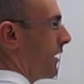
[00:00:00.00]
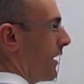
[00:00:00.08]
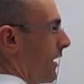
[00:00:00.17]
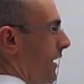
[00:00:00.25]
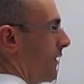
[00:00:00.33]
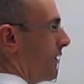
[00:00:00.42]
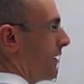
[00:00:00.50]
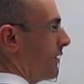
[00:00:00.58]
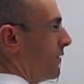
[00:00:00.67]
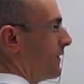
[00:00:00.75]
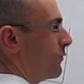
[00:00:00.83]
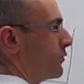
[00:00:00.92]
uh,
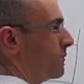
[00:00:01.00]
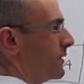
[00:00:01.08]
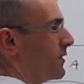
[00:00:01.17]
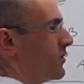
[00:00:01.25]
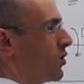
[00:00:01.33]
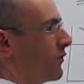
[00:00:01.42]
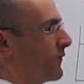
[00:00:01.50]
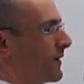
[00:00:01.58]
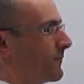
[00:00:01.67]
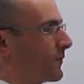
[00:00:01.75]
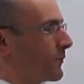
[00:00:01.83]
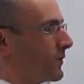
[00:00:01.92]
then there would be no
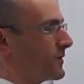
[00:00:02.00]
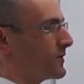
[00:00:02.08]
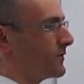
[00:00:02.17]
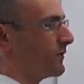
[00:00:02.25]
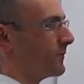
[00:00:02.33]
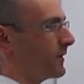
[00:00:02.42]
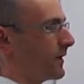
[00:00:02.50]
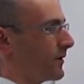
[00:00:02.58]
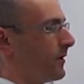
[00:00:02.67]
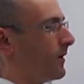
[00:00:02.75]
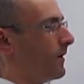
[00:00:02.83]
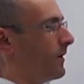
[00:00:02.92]
vapor pressure of B at
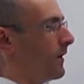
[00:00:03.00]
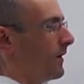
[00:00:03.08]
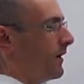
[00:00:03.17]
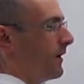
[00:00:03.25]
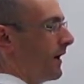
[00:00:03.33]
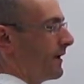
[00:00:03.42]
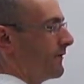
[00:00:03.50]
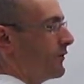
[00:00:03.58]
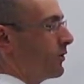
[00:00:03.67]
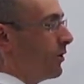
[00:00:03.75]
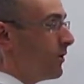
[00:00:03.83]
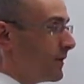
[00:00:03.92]
all, and if
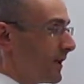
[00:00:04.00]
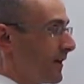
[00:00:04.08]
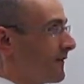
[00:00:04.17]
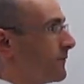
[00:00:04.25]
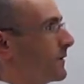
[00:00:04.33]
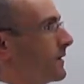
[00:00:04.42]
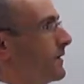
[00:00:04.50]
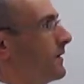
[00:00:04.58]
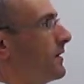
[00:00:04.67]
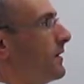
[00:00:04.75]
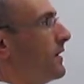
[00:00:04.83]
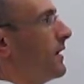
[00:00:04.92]
you only have B,
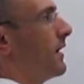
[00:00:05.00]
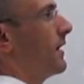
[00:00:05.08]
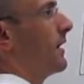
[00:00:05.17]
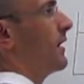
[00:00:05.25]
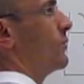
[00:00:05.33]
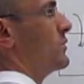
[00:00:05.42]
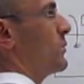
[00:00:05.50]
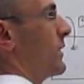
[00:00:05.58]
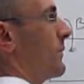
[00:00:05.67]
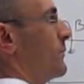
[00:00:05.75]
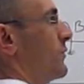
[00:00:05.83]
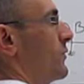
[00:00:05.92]
uh, which we
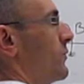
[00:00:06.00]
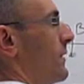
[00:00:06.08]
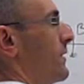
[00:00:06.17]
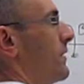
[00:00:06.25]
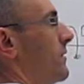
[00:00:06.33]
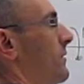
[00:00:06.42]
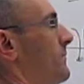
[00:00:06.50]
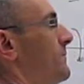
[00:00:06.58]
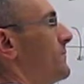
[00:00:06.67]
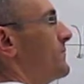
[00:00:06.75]
can put right here,